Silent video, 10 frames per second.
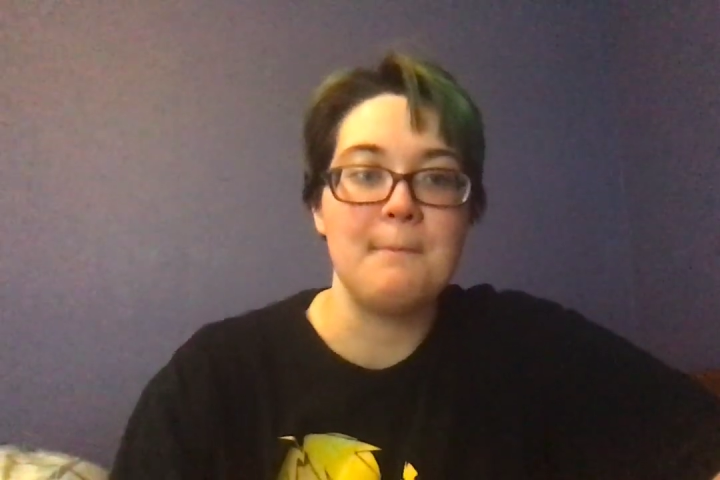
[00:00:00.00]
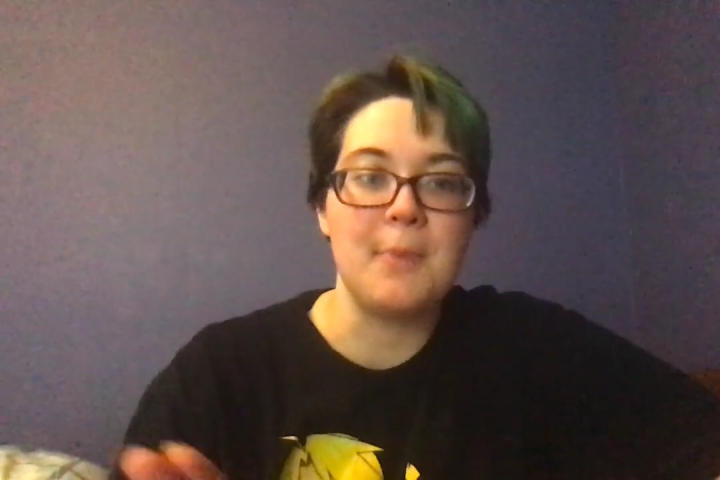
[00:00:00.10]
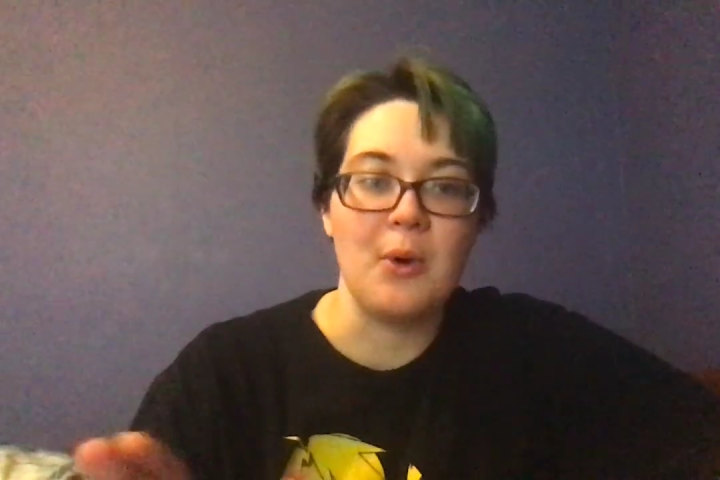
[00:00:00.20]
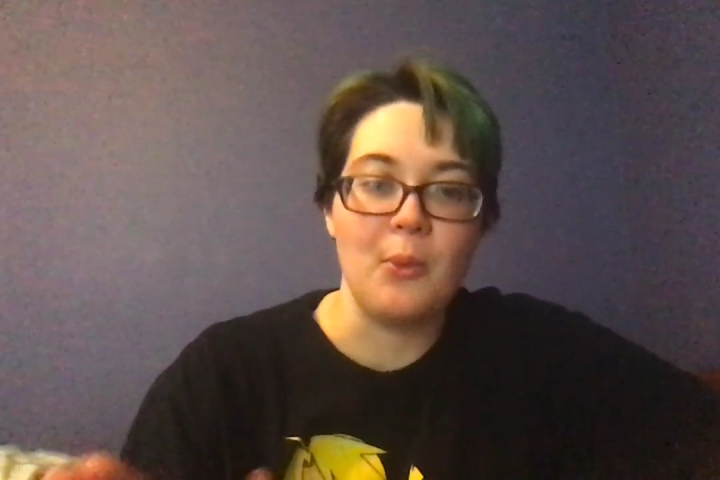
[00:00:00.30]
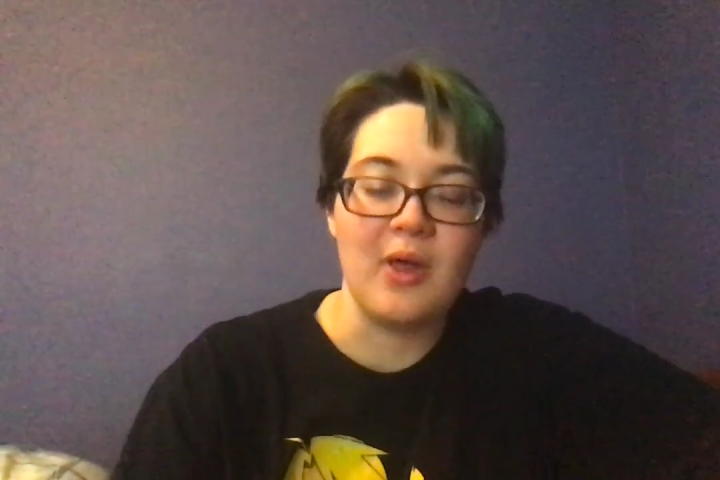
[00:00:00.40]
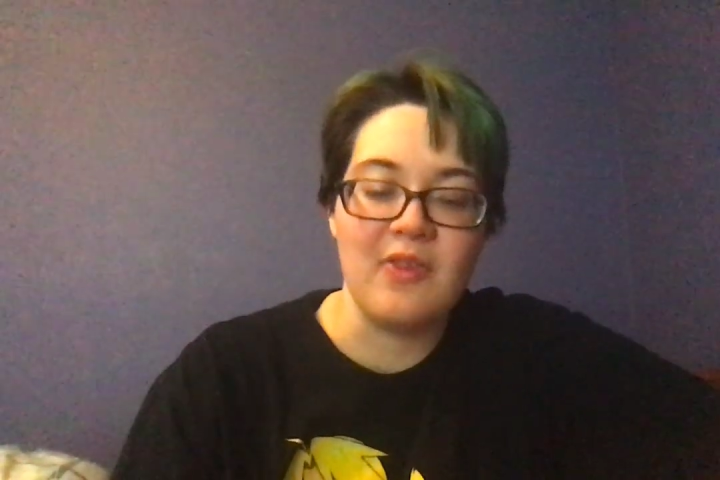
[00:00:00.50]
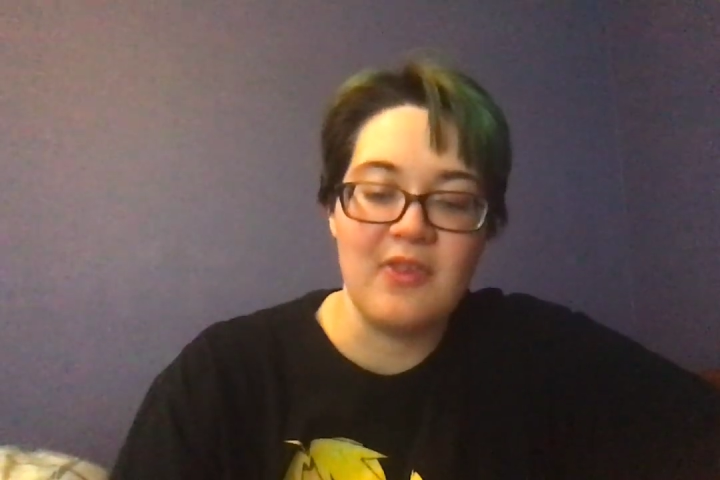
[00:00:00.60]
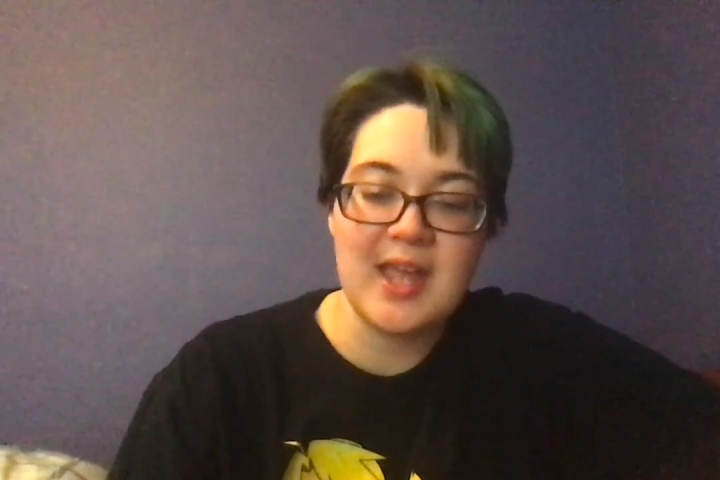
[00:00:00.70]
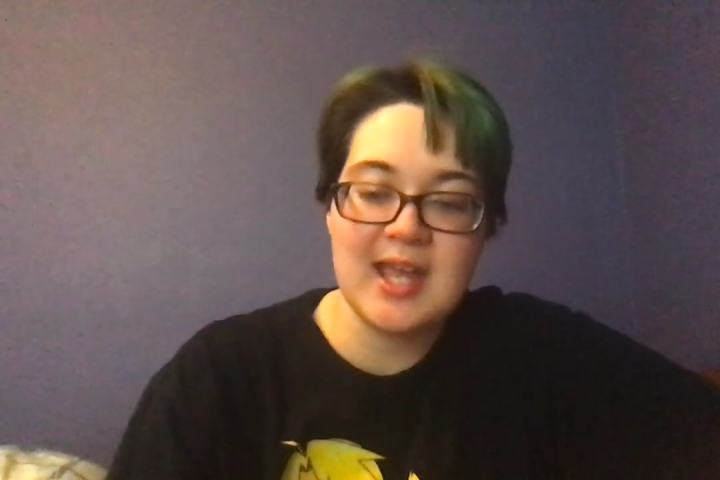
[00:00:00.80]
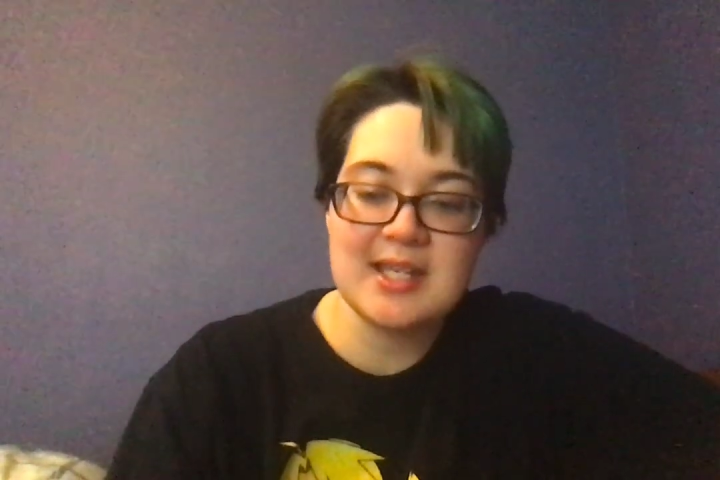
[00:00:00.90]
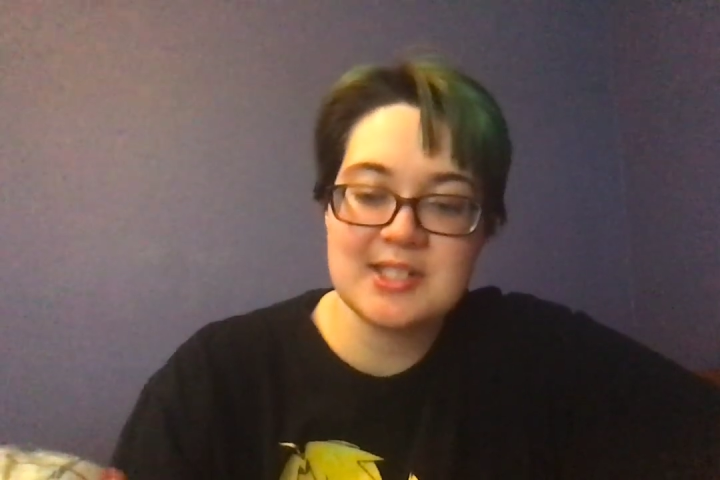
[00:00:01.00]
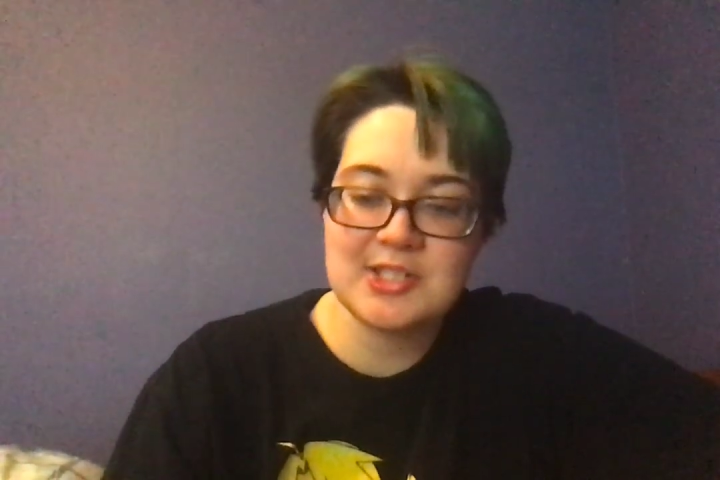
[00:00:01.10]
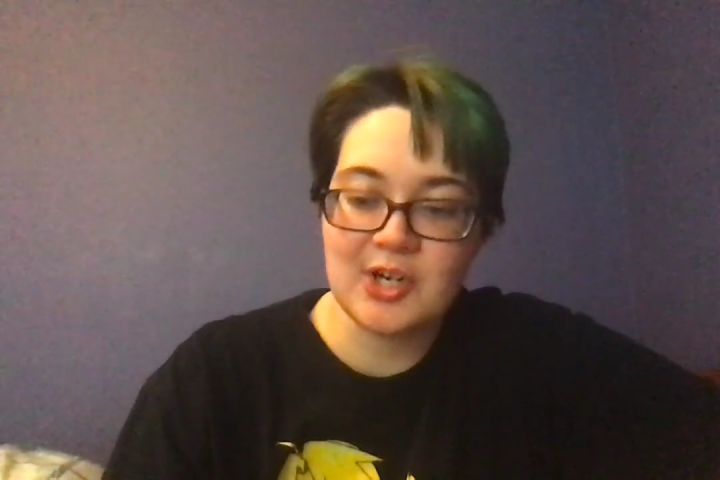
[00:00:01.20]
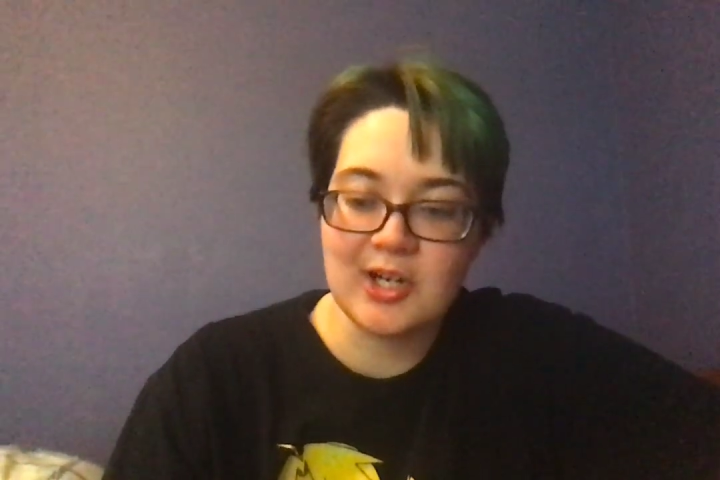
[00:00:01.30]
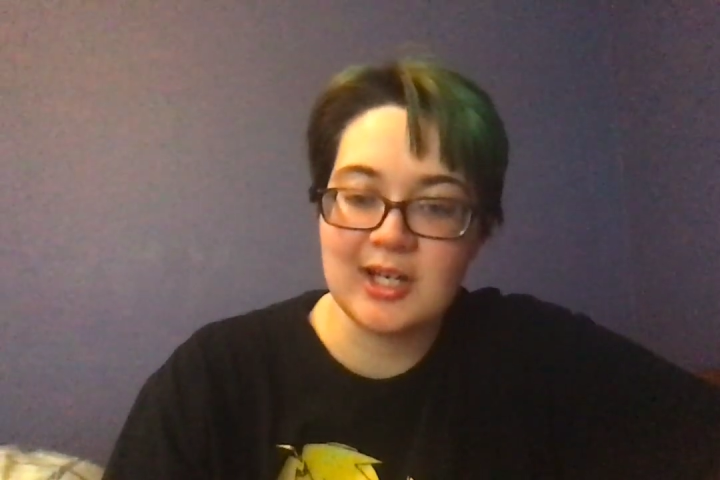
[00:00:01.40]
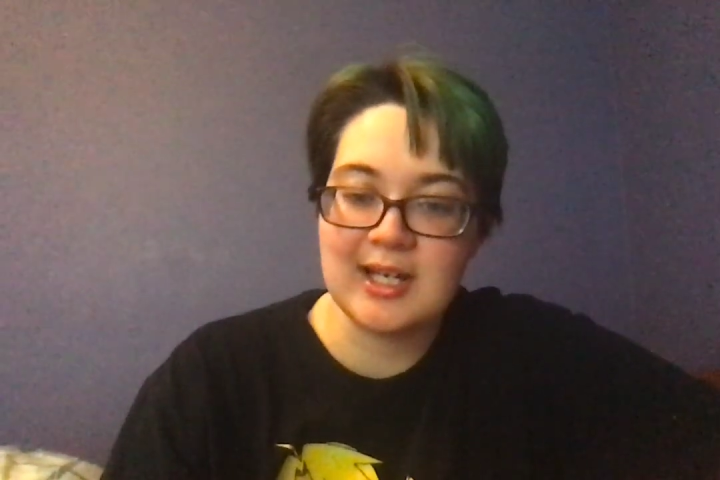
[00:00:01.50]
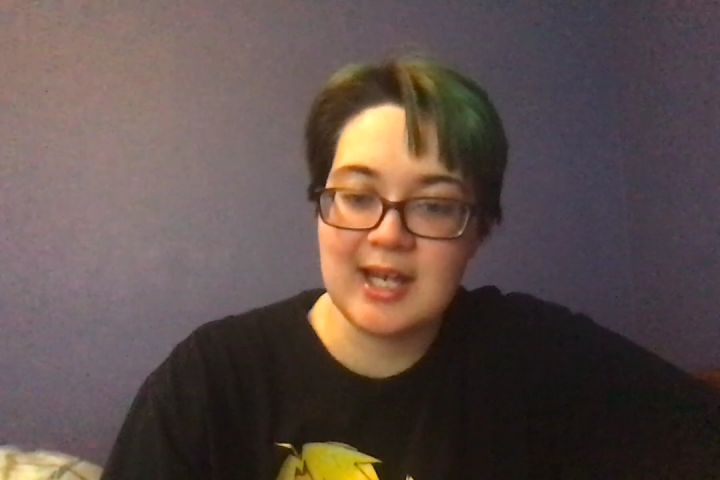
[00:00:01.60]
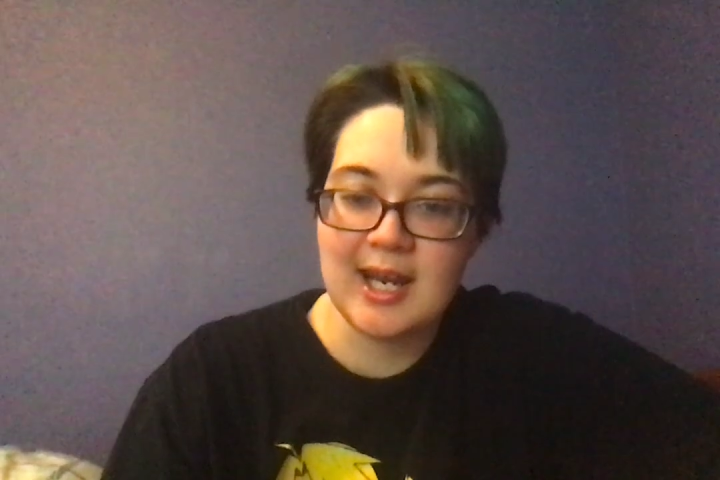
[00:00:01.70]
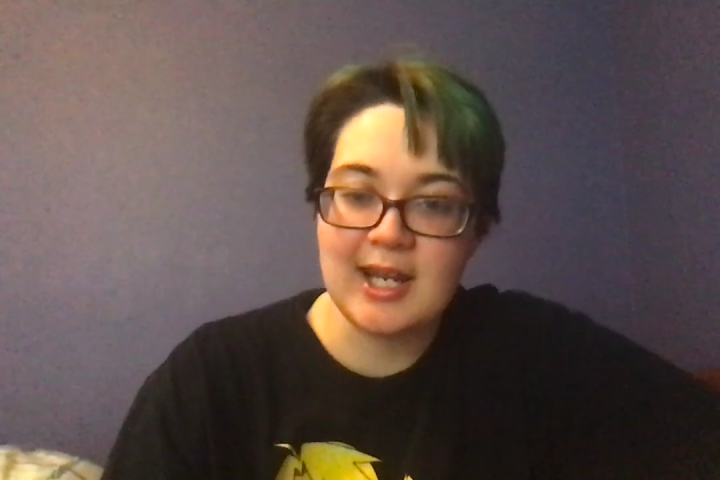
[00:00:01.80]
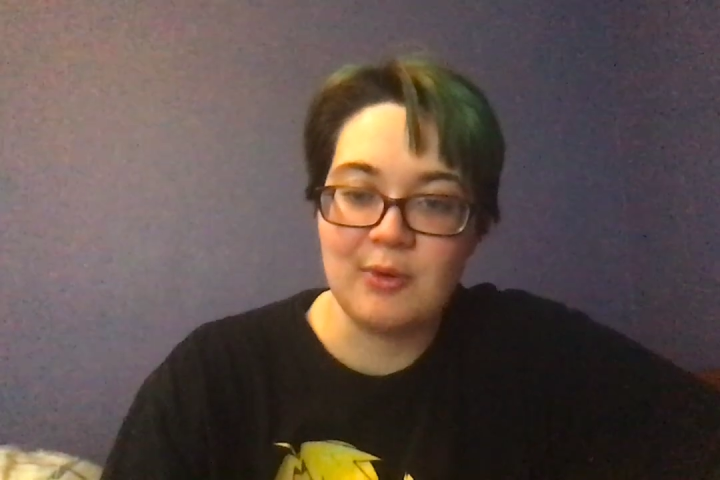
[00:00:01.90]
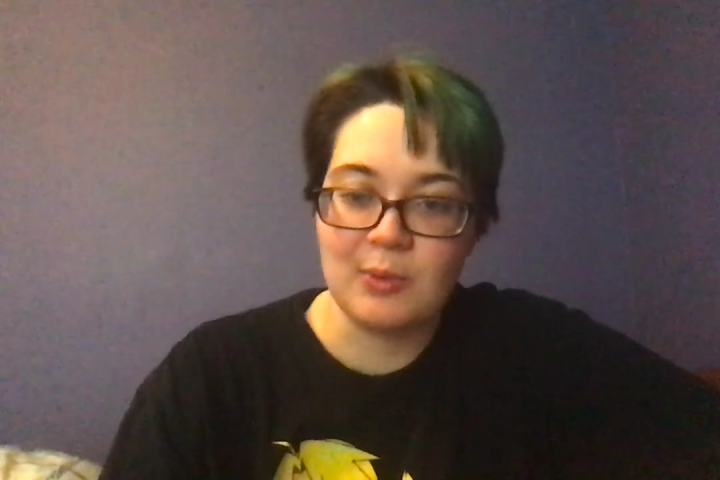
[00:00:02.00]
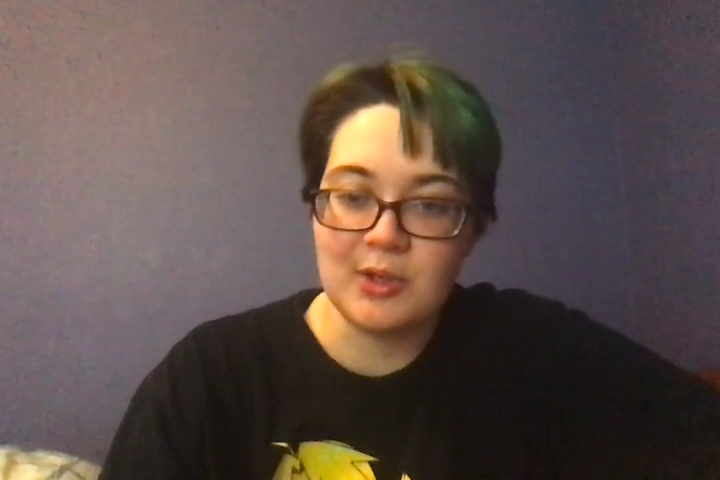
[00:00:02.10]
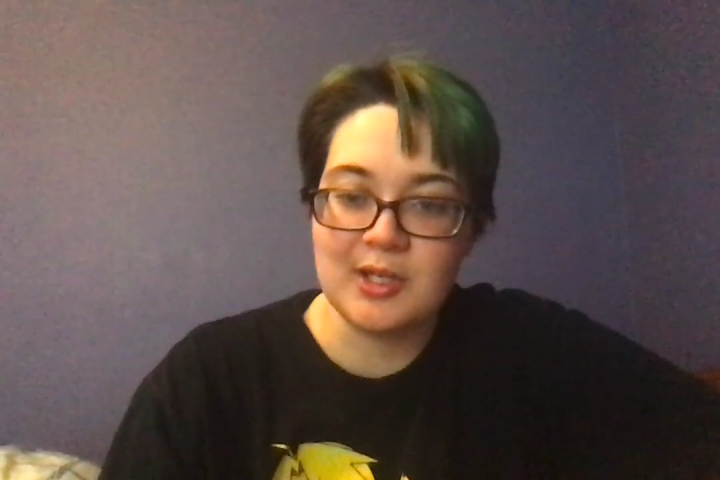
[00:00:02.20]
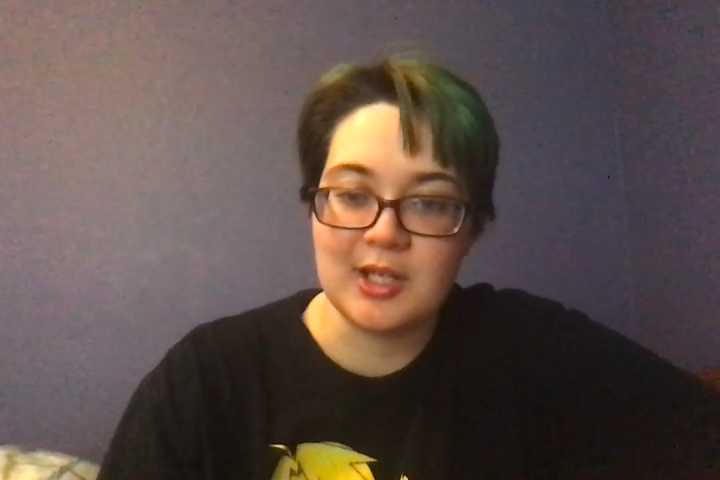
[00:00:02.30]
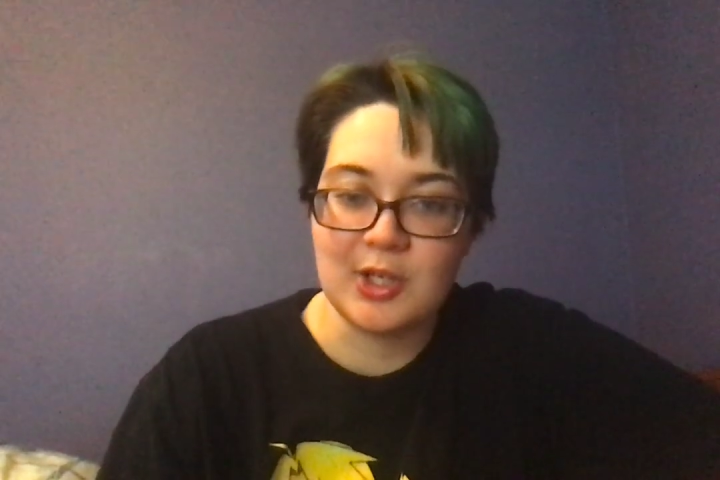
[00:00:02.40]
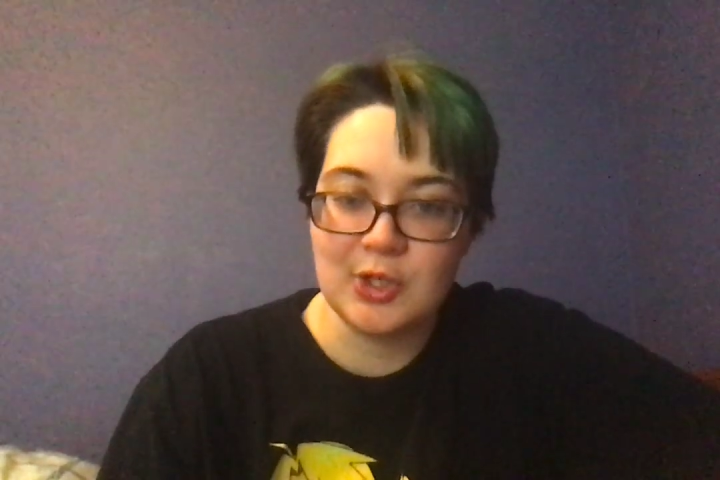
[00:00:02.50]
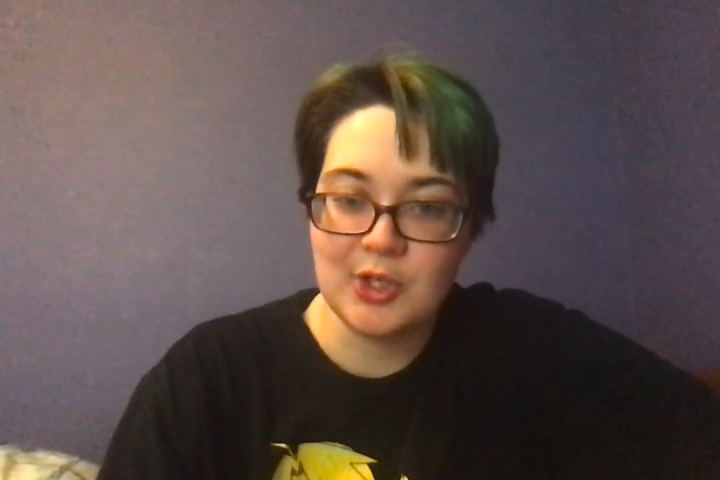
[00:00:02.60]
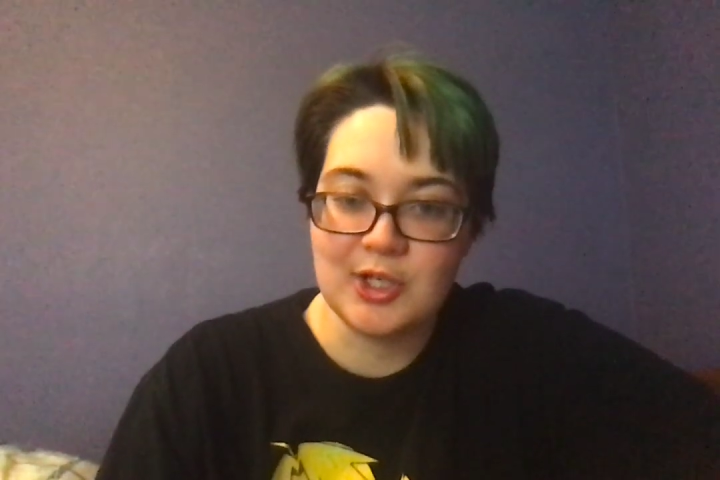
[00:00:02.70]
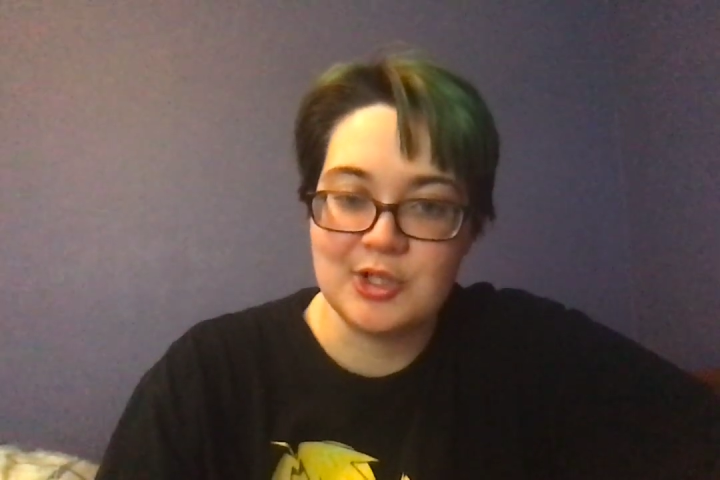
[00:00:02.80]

But when things start getting really good,